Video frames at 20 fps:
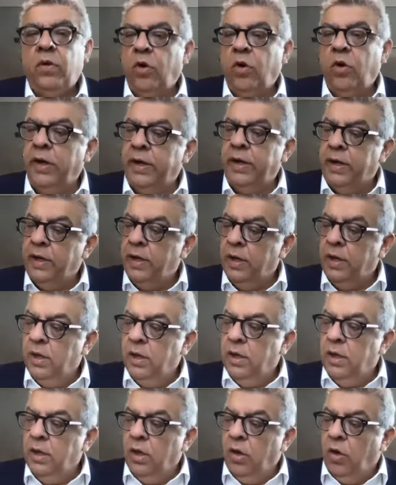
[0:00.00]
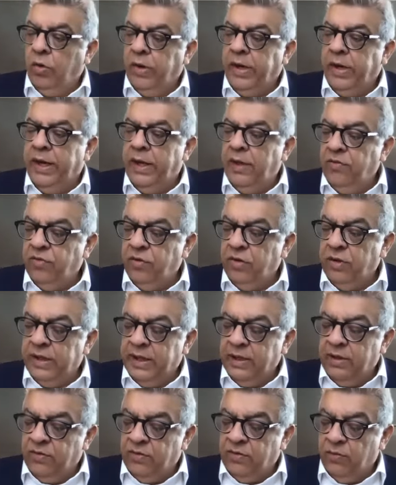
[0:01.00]
Got it. Okay, so
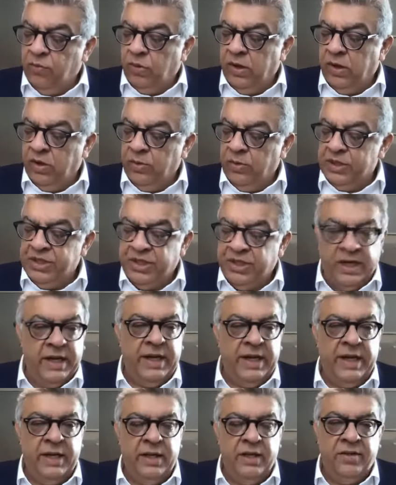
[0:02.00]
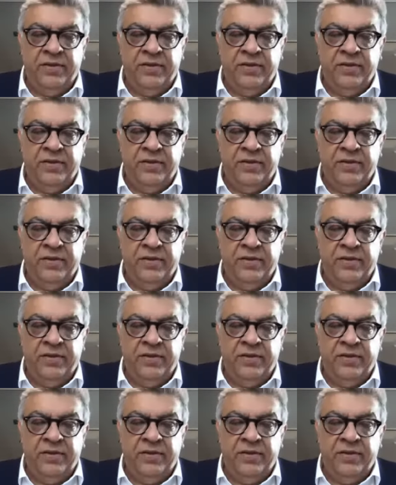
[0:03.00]
that's one question I had.